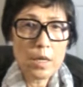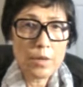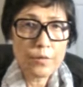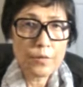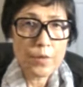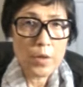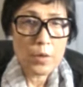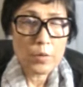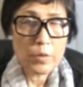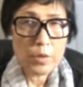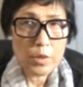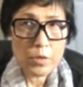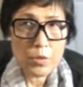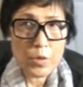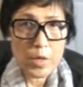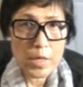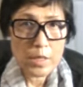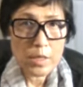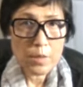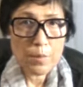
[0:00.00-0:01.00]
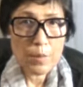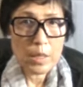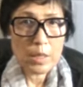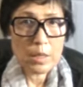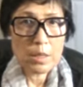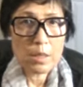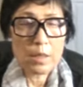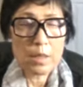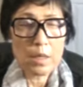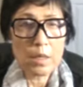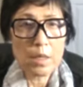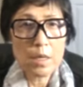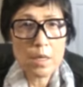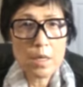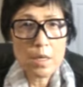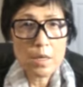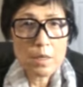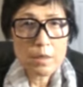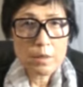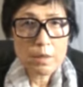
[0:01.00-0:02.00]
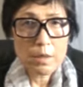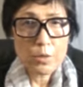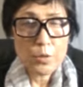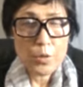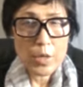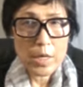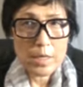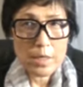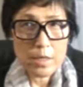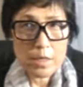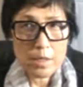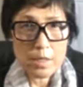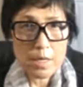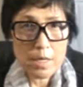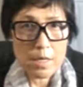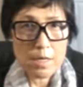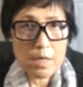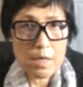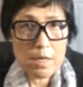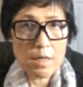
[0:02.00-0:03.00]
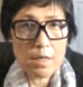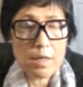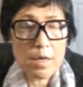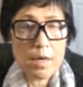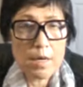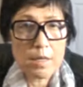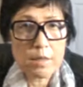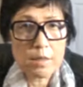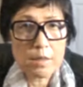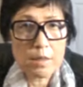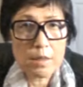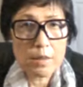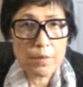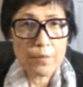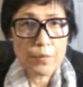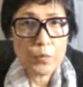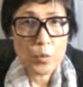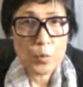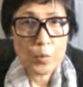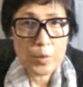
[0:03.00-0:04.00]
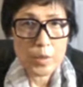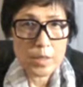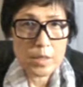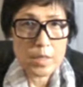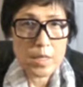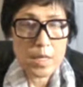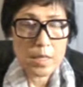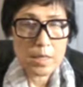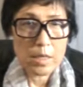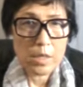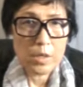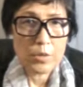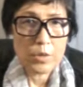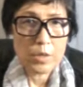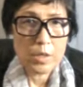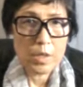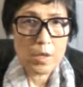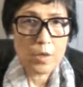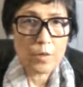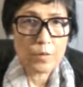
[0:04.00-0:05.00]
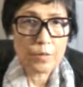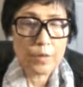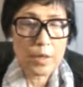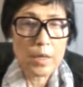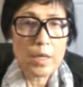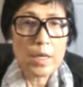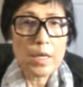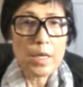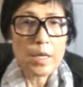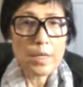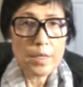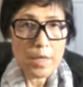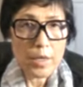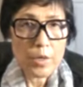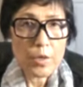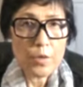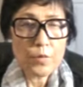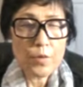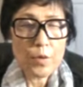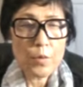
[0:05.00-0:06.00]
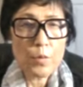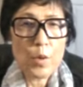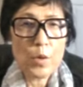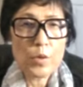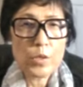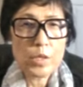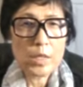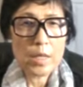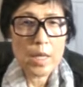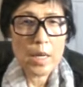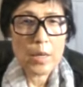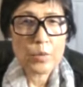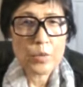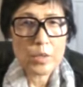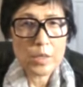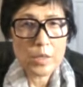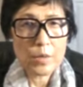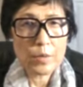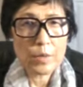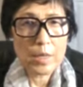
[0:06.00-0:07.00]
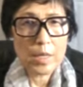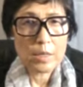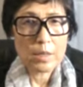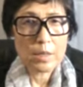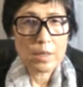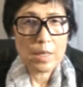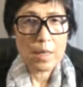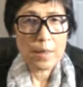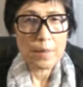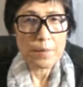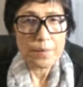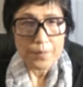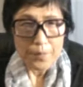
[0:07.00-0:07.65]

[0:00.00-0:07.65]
follow the right media, the right data, and to protect yourself. Thank you for watching. I will see you next time.